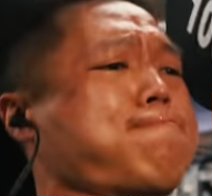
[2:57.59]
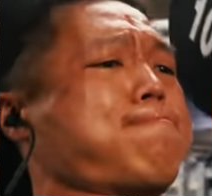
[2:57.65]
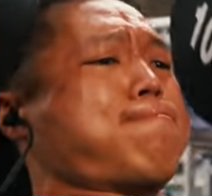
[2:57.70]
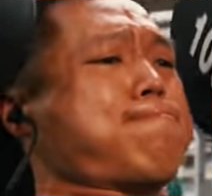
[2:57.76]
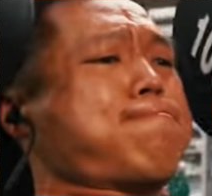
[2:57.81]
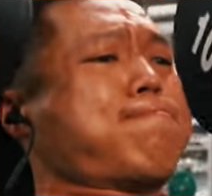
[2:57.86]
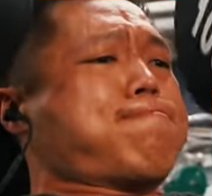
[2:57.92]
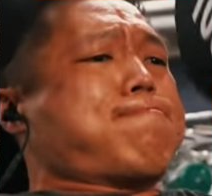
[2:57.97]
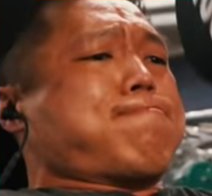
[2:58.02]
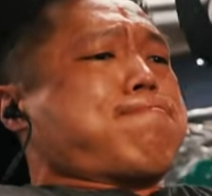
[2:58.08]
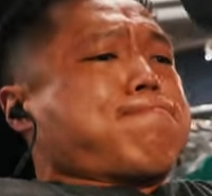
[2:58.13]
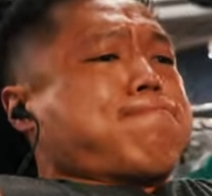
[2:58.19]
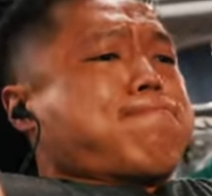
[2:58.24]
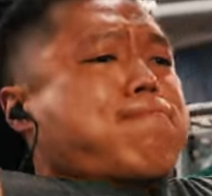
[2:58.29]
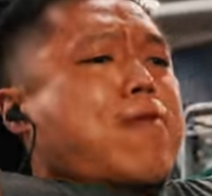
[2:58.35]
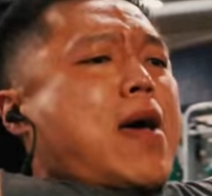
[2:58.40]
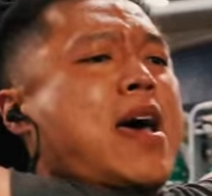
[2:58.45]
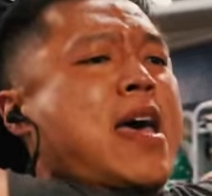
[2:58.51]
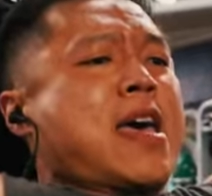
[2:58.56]
a month.
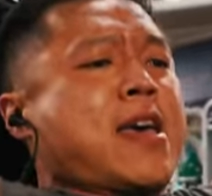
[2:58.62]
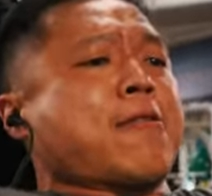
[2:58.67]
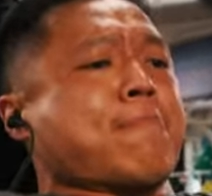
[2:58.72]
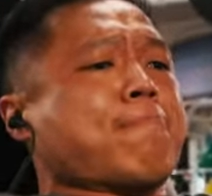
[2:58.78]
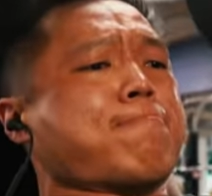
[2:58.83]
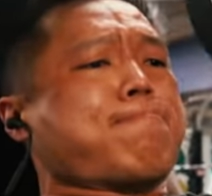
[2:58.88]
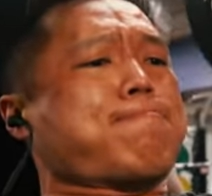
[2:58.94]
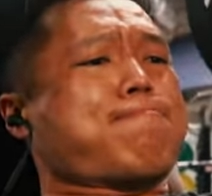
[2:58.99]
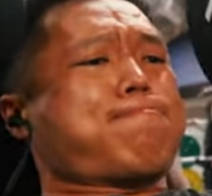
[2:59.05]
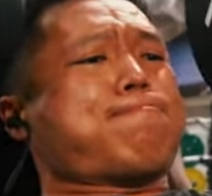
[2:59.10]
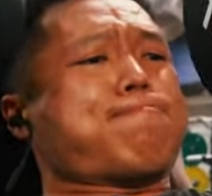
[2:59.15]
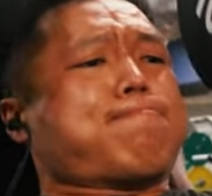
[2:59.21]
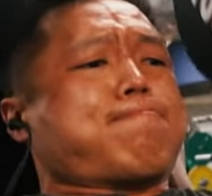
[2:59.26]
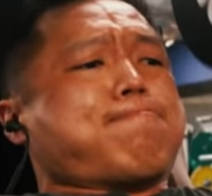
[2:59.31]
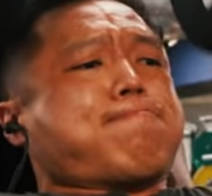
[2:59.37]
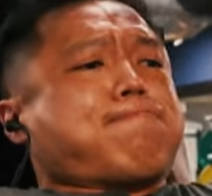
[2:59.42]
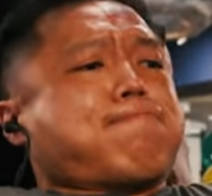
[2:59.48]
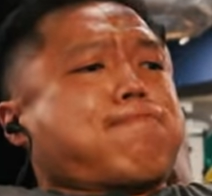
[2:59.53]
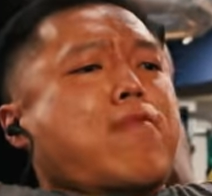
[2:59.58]
So every two weeks you
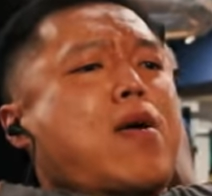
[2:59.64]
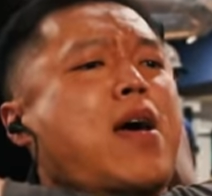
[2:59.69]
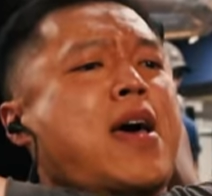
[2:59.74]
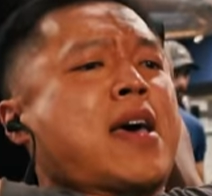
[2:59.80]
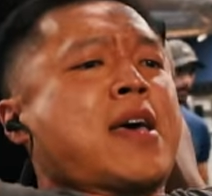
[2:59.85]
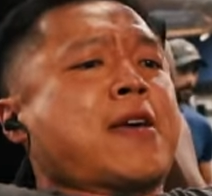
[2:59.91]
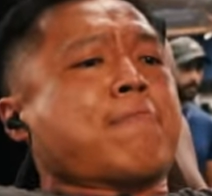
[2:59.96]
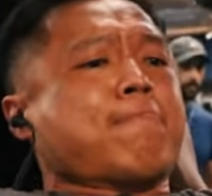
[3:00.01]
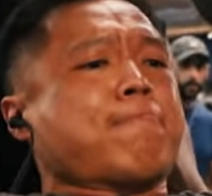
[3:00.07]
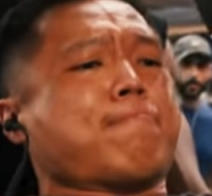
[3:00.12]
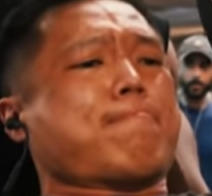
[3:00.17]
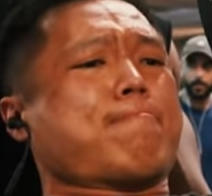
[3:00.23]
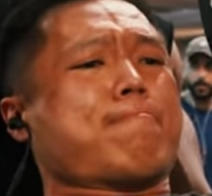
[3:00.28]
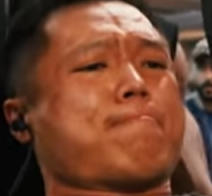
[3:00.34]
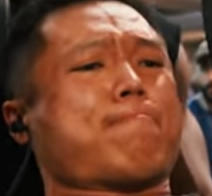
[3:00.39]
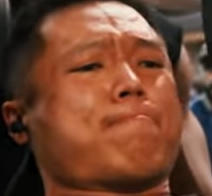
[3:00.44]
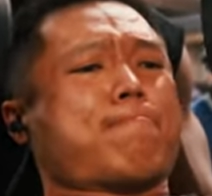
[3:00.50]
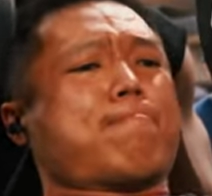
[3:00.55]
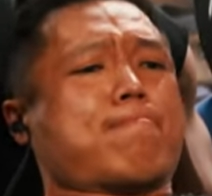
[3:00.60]
get a new program.
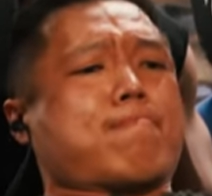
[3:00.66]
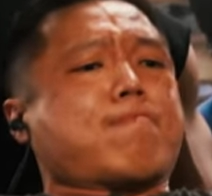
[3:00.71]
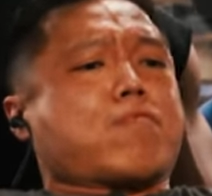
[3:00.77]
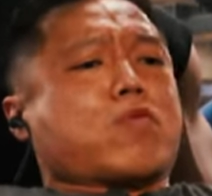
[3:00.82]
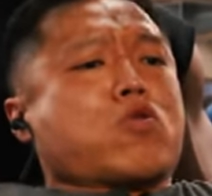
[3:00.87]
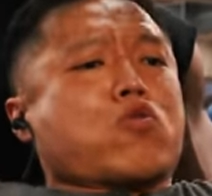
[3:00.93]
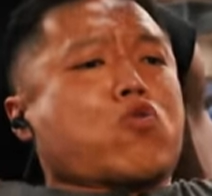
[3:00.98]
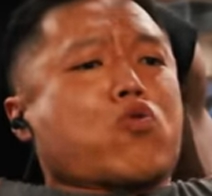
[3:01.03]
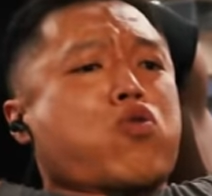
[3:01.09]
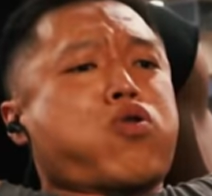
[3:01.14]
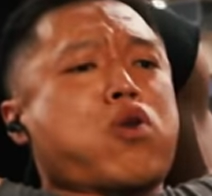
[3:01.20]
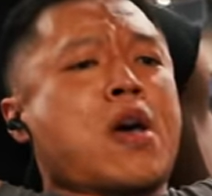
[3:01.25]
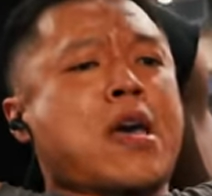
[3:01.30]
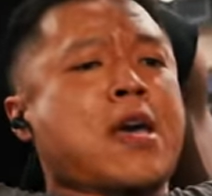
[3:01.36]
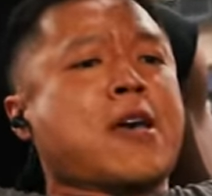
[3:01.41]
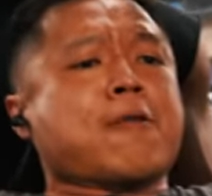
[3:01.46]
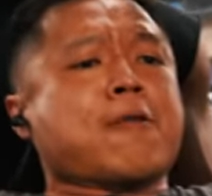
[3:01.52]
So whoever's on that